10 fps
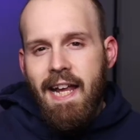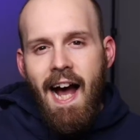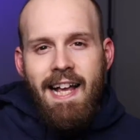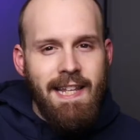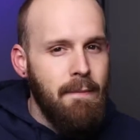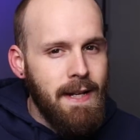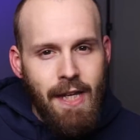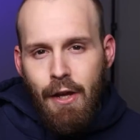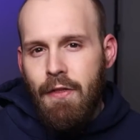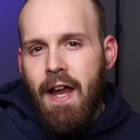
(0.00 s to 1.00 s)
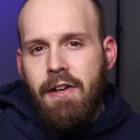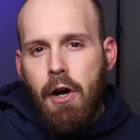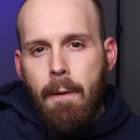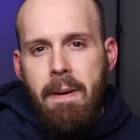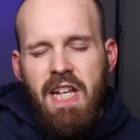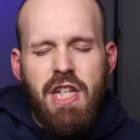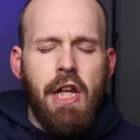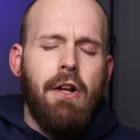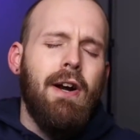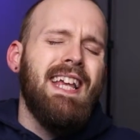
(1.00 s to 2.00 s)
guys, let me tell you, that Turtle Beach
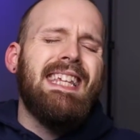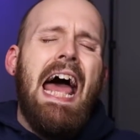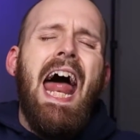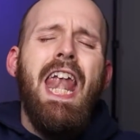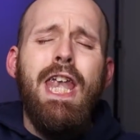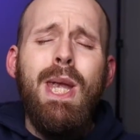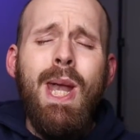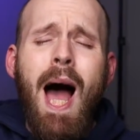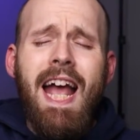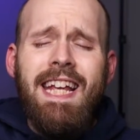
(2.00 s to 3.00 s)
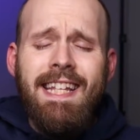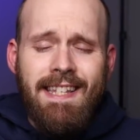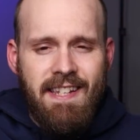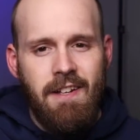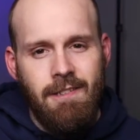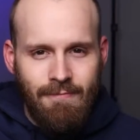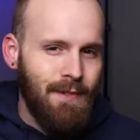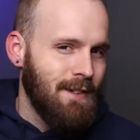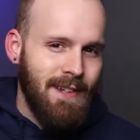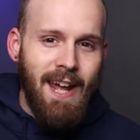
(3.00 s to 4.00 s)
sticker is nice.
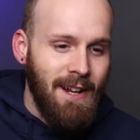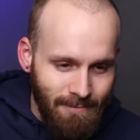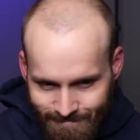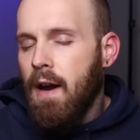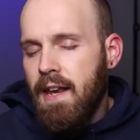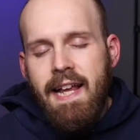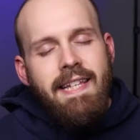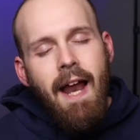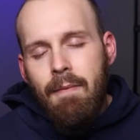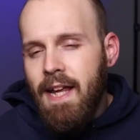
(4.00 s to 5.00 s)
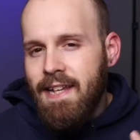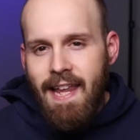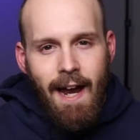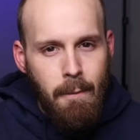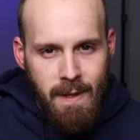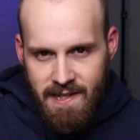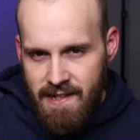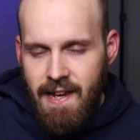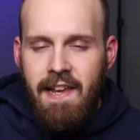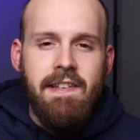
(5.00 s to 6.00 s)
Kidding. Alright, it's time to get down to
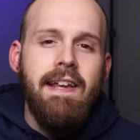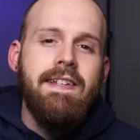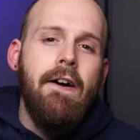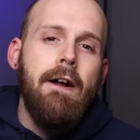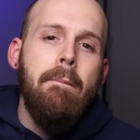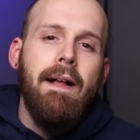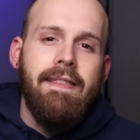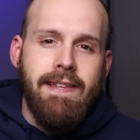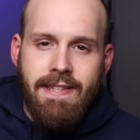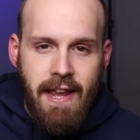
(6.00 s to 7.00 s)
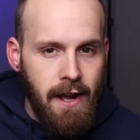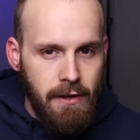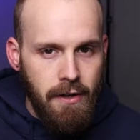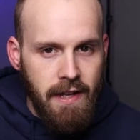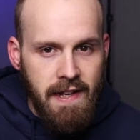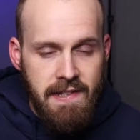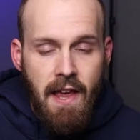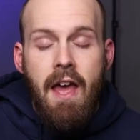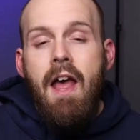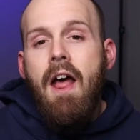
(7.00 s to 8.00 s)
business, guys. Let's talk about the sound on these.
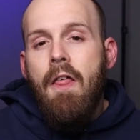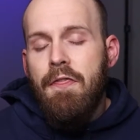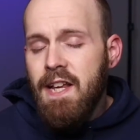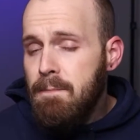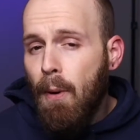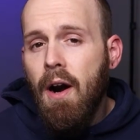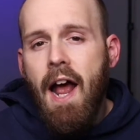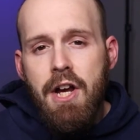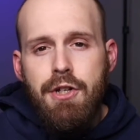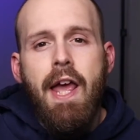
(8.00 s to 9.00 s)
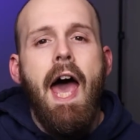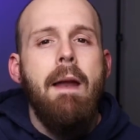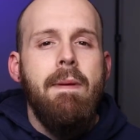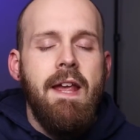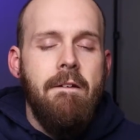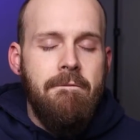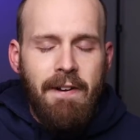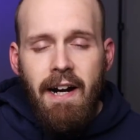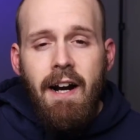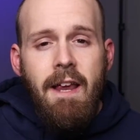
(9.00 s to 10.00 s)
This part actually had me
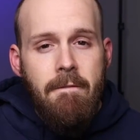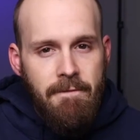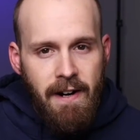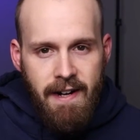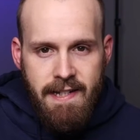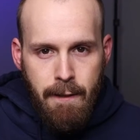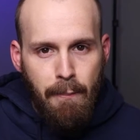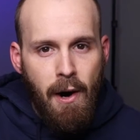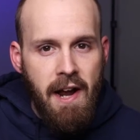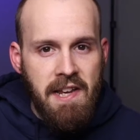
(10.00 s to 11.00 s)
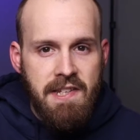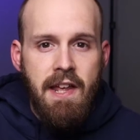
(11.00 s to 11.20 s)
very, very surprised.